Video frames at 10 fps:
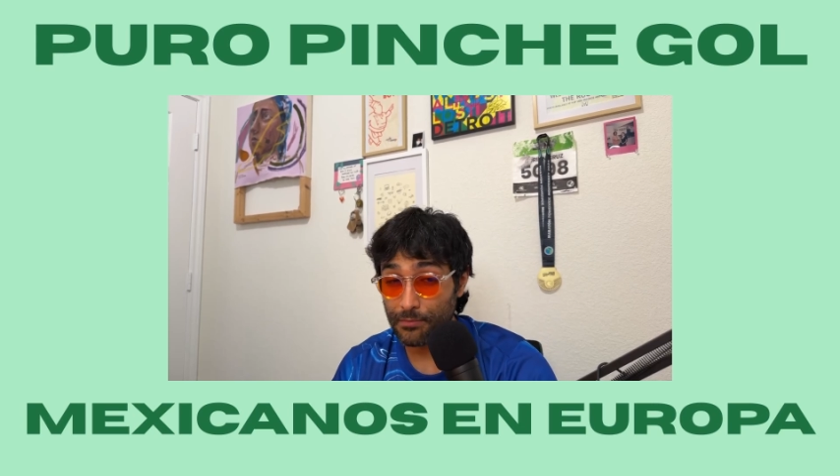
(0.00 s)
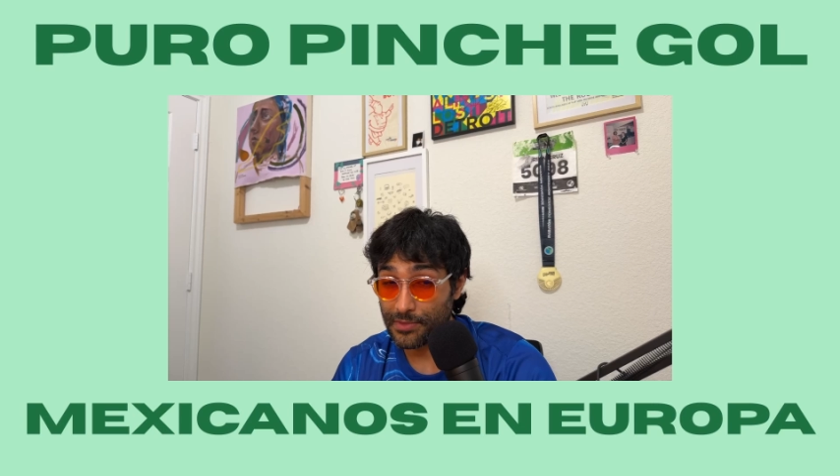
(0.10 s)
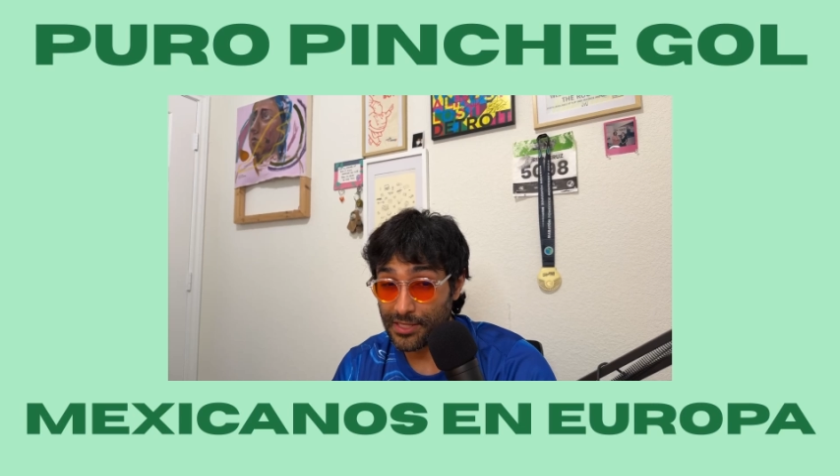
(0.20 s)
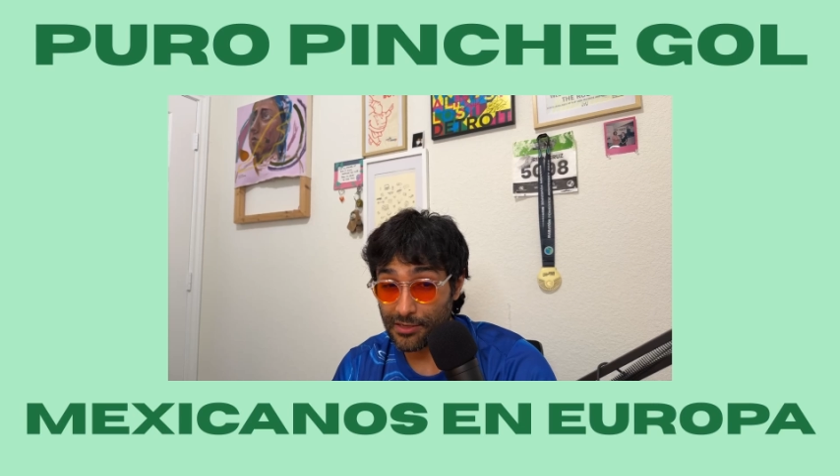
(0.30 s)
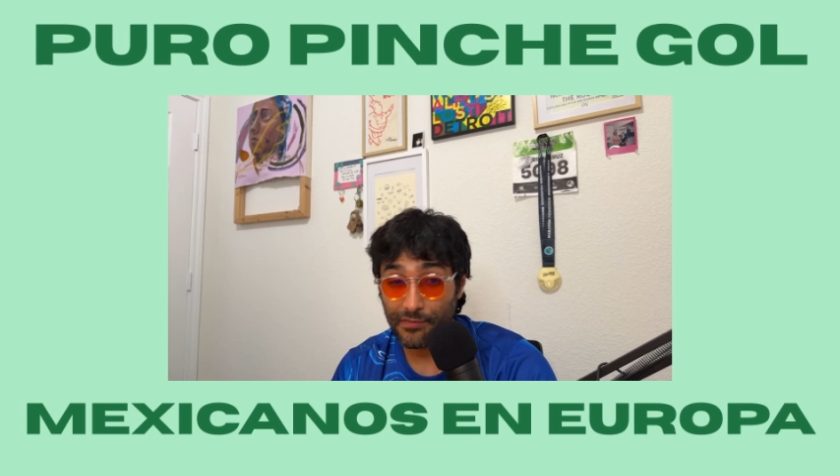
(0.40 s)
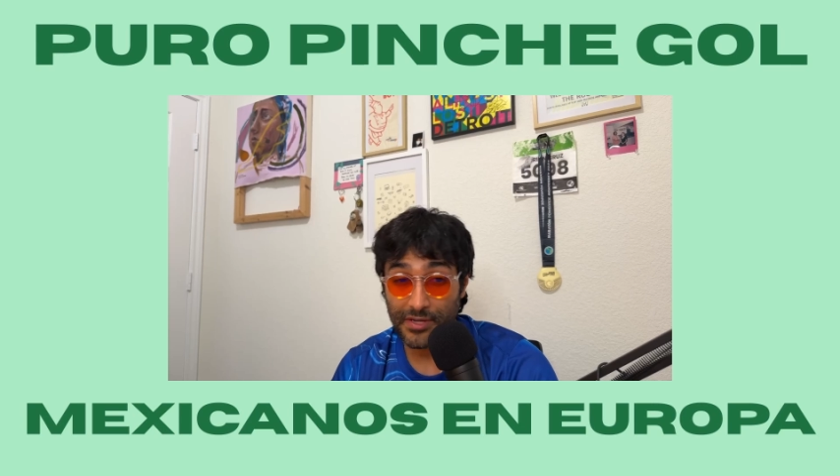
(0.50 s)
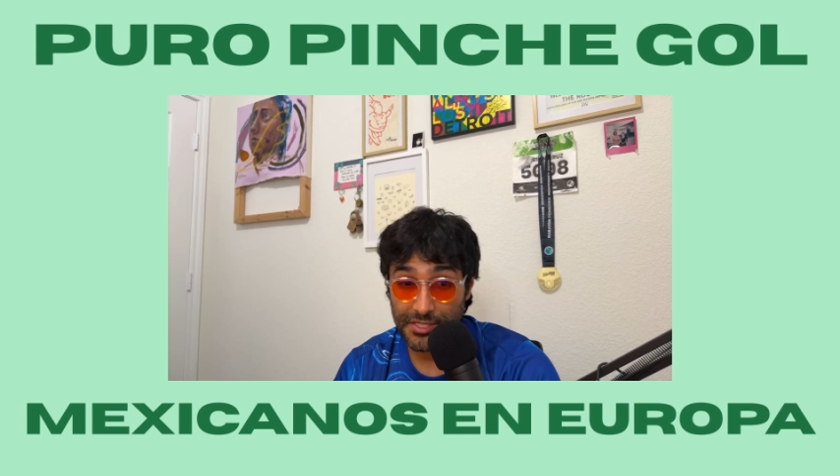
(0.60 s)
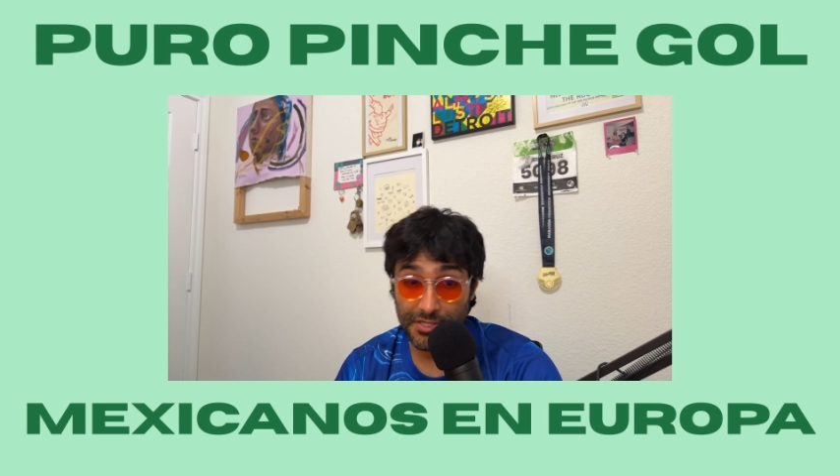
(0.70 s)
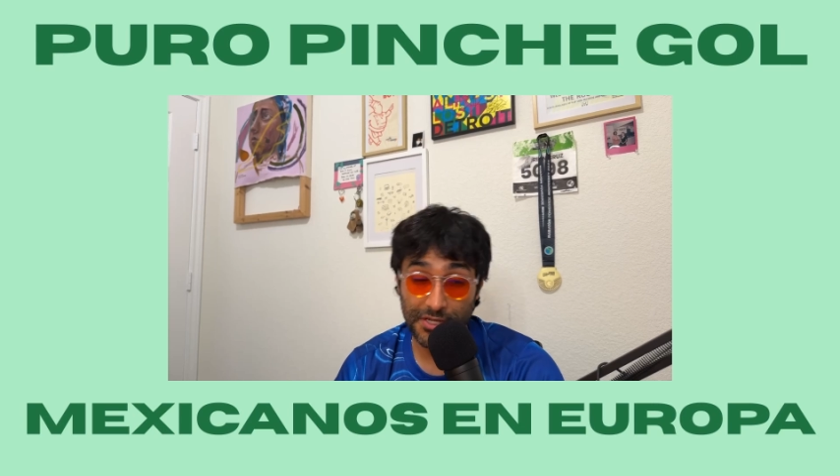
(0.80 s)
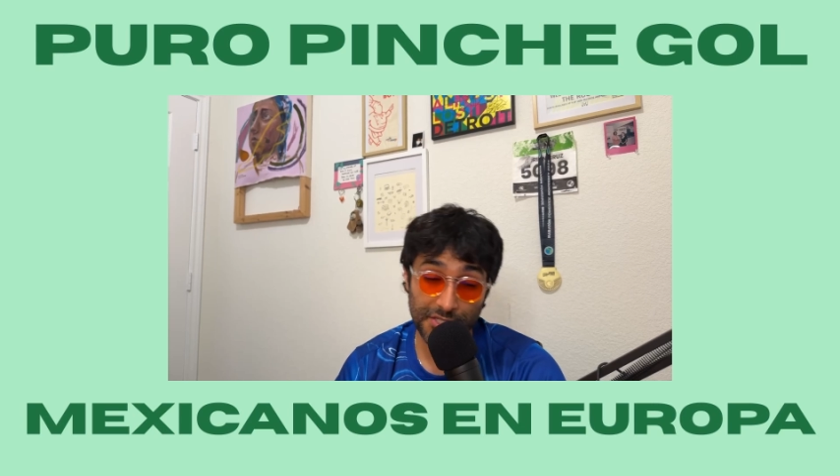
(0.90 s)
little of an
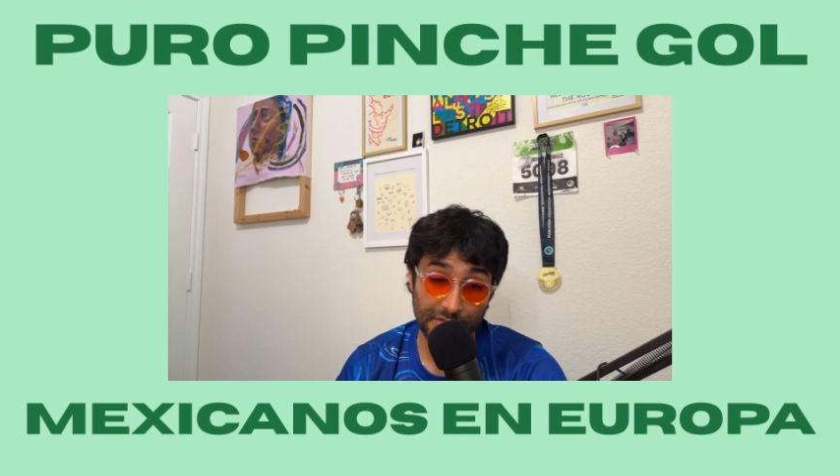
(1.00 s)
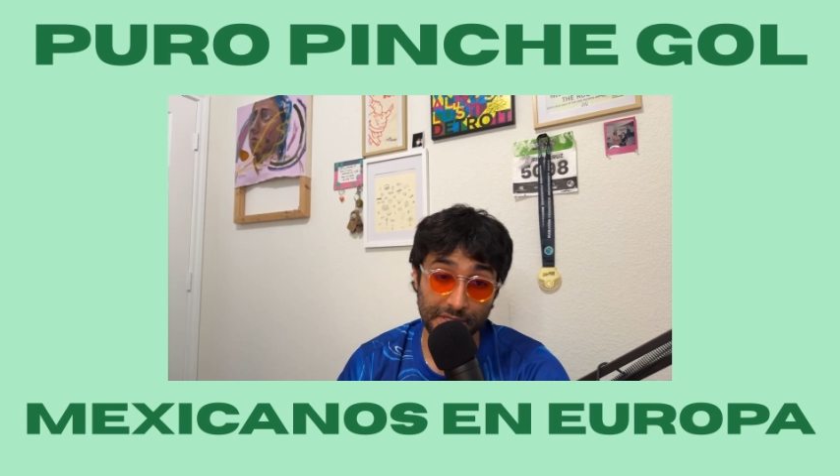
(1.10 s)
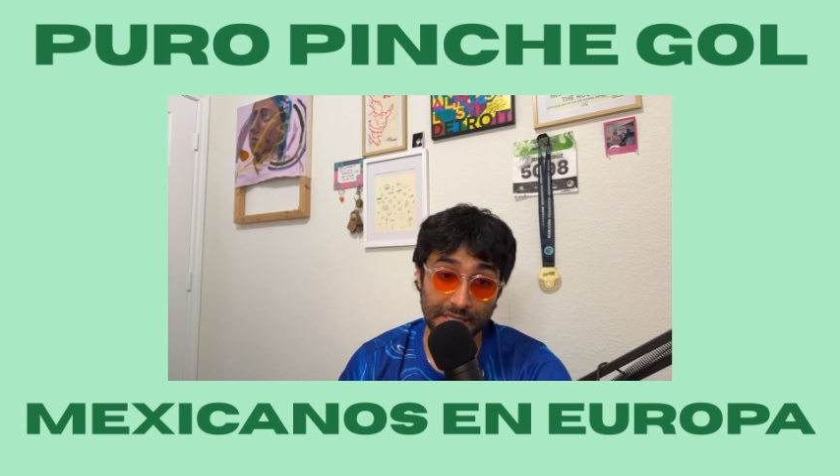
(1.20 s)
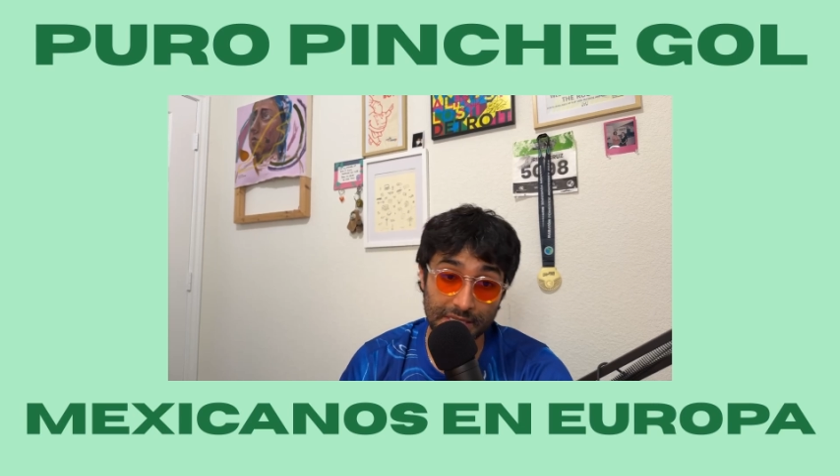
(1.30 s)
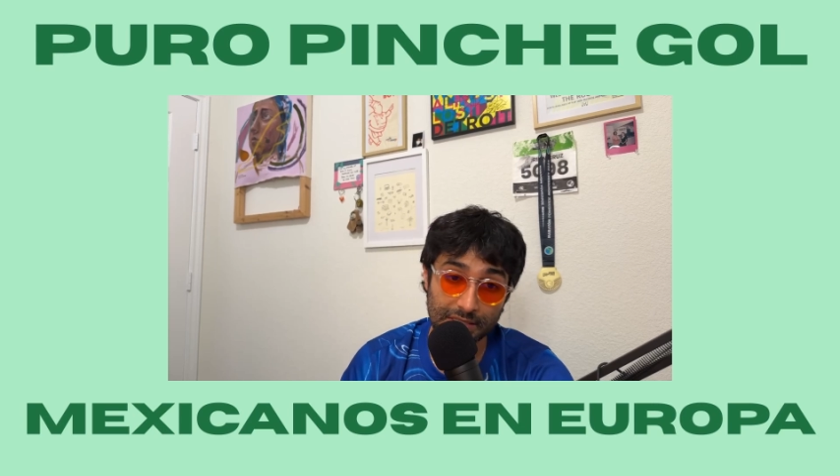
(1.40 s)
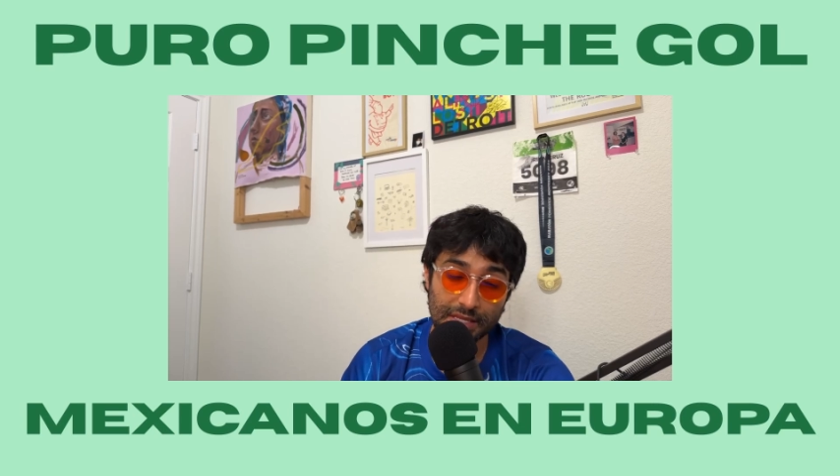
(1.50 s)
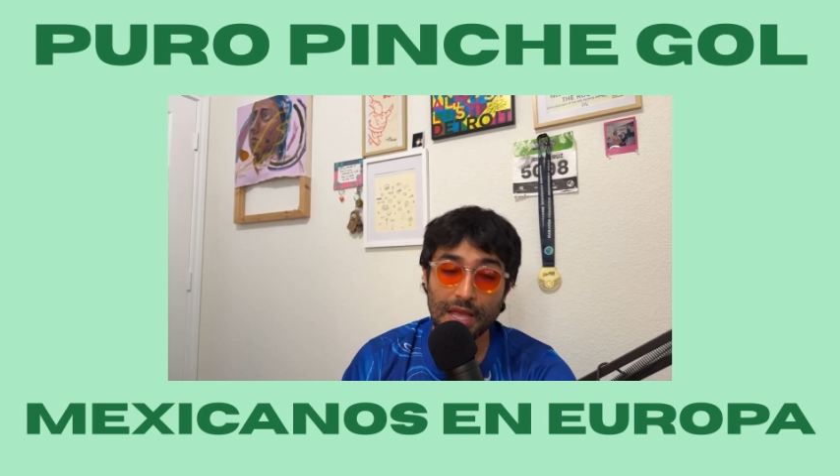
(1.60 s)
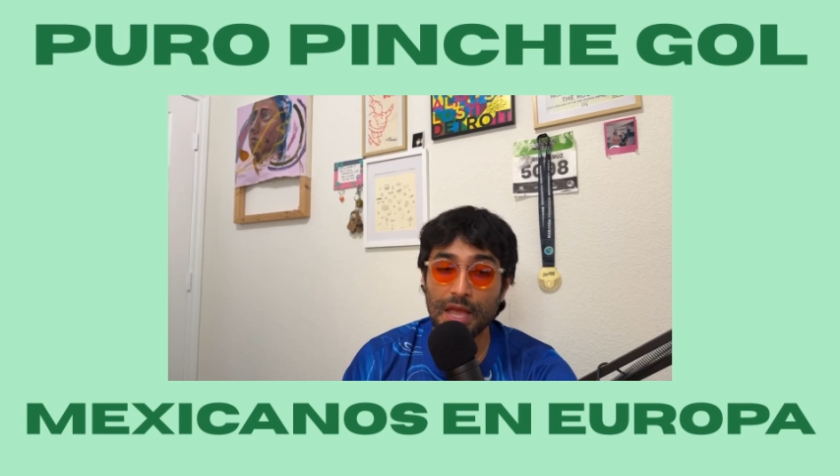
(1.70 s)
injury is.